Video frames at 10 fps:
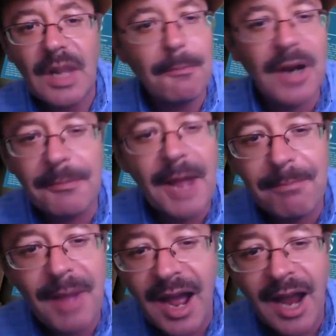But I'm
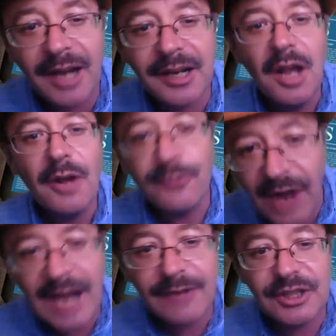not buying
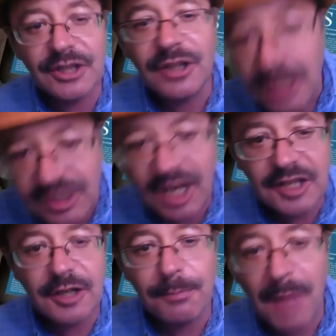5-year,
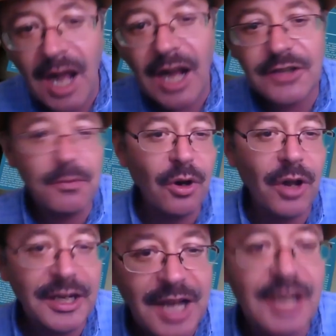10-year bonds, more
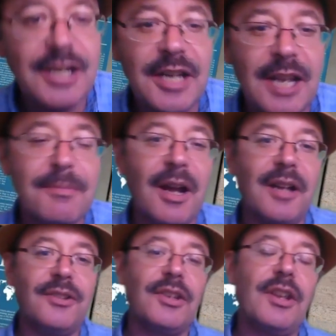like 90-day bonds.
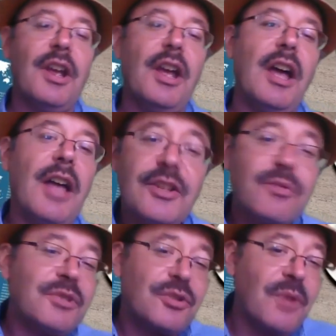That's
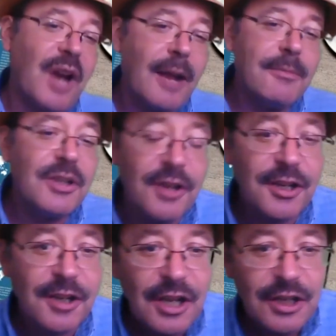just what I'm
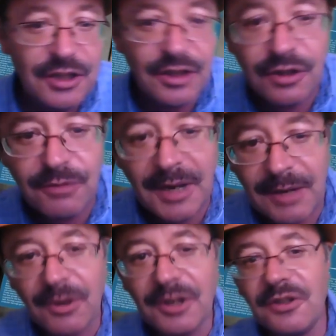doing. You may
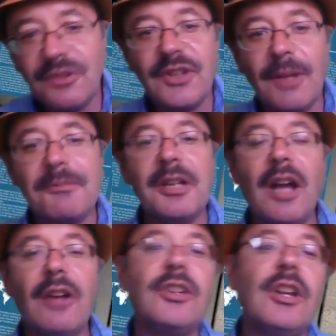want to do something
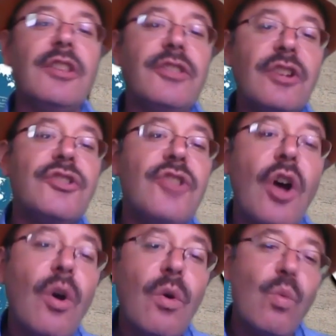else. There's
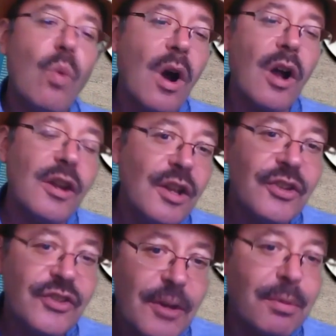no one
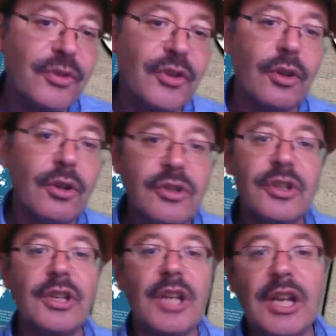simple
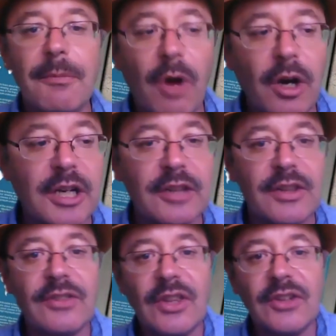solution in a market
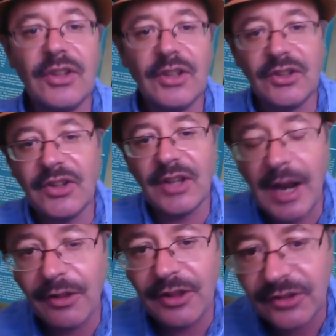that this is
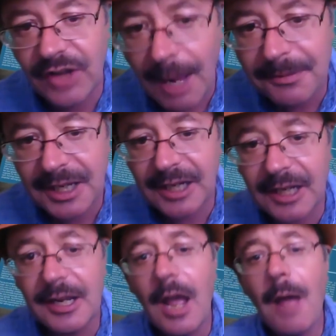now this complicated.